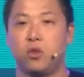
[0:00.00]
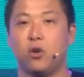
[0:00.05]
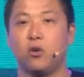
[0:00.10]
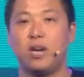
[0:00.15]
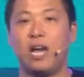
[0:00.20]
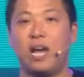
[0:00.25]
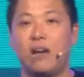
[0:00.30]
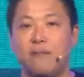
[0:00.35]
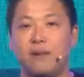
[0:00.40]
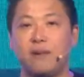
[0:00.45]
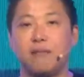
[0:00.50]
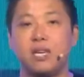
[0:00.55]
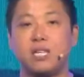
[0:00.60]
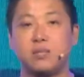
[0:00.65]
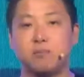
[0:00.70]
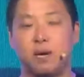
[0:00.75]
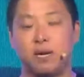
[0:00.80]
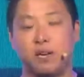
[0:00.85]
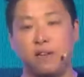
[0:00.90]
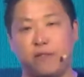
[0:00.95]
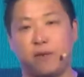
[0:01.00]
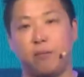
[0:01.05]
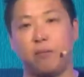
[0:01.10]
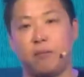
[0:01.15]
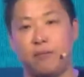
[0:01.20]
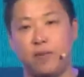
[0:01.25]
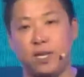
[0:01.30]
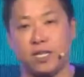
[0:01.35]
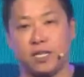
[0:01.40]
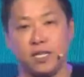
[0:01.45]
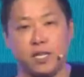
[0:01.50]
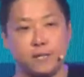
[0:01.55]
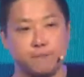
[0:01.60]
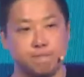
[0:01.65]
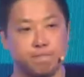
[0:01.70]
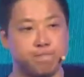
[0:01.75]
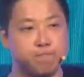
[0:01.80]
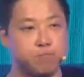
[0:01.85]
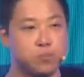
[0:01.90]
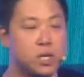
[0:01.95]
don't ever raise money from a VC.
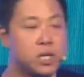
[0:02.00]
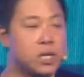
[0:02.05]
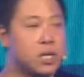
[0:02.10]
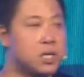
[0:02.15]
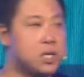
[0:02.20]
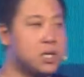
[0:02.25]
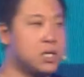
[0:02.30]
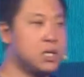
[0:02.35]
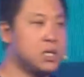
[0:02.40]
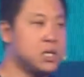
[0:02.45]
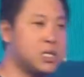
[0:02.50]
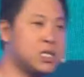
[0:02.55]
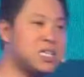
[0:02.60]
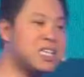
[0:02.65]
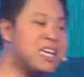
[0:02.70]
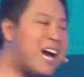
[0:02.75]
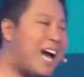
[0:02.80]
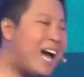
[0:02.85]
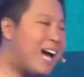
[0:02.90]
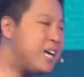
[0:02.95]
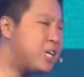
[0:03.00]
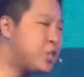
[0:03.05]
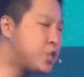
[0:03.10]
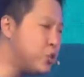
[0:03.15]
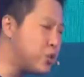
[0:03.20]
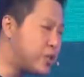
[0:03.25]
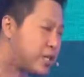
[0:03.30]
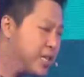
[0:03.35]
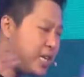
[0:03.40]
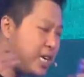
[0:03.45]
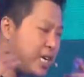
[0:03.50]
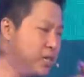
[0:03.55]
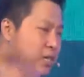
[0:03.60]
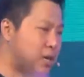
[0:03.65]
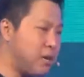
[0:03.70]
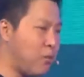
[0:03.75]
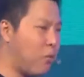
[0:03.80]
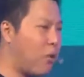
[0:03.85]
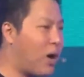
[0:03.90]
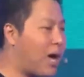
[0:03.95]
Try to
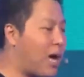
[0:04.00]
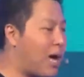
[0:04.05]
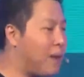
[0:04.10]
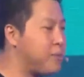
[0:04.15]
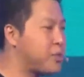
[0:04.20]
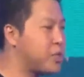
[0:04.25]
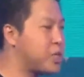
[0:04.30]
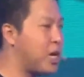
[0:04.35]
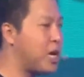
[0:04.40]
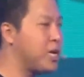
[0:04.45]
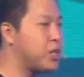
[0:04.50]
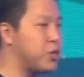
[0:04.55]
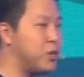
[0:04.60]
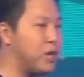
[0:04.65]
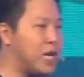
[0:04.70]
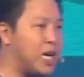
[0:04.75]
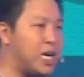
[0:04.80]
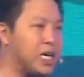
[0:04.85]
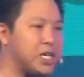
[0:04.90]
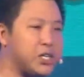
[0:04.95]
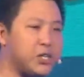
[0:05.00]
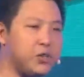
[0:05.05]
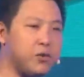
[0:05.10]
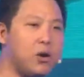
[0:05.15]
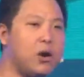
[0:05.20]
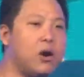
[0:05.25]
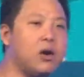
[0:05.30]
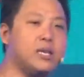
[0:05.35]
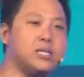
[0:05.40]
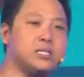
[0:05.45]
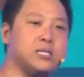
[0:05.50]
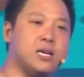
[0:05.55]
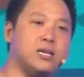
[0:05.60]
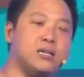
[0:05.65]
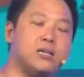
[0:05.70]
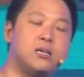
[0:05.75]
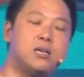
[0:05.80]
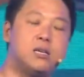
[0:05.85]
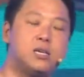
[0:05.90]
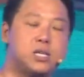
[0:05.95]
think, what I'm trying to urge you all is
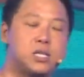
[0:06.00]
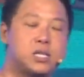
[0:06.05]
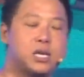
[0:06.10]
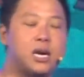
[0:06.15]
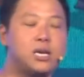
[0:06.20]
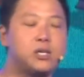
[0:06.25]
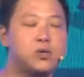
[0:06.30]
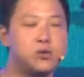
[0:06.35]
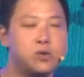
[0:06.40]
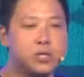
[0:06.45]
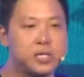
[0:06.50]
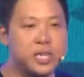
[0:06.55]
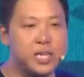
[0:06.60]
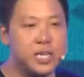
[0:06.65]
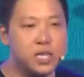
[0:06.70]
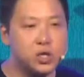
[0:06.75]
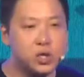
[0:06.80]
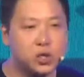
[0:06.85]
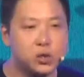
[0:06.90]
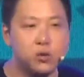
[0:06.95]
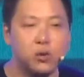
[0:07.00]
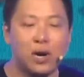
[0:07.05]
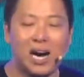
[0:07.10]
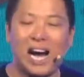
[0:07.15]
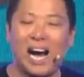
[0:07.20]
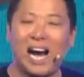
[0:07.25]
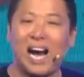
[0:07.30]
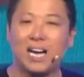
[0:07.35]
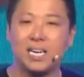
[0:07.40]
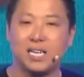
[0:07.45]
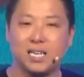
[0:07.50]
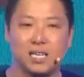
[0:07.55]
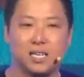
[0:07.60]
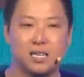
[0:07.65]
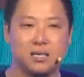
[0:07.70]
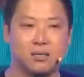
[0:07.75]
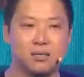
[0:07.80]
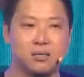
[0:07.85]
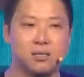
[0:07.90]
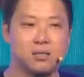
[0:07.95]
that try to think through
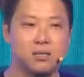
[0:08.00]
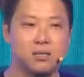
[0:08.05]
harder.